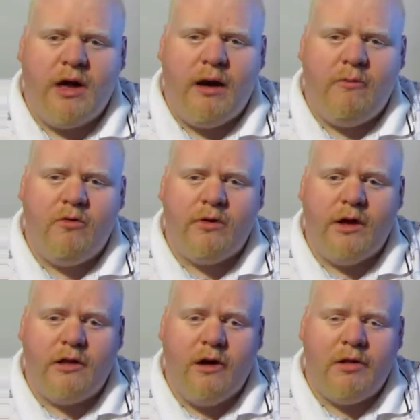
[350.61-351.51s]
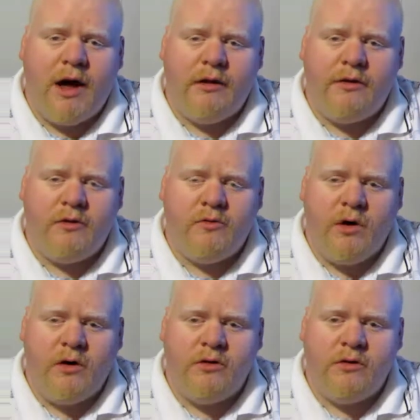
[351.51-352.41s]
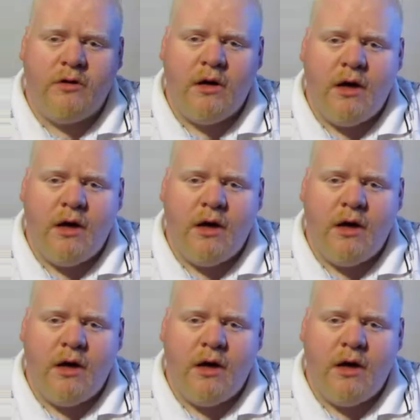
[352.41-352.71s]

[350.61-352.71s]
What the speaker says: cameras in low light situations.